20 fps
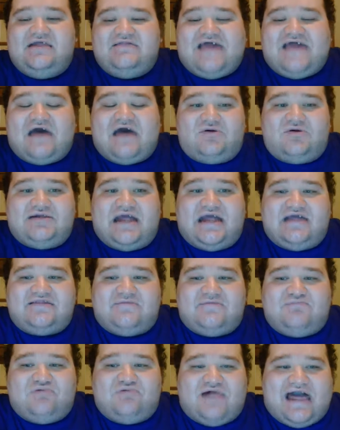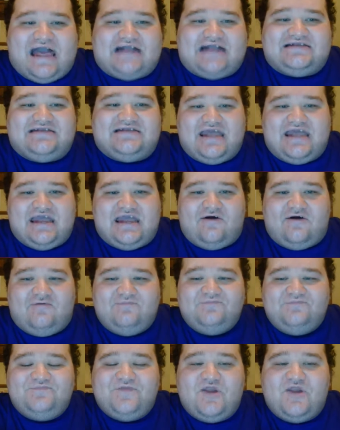that one has a black tail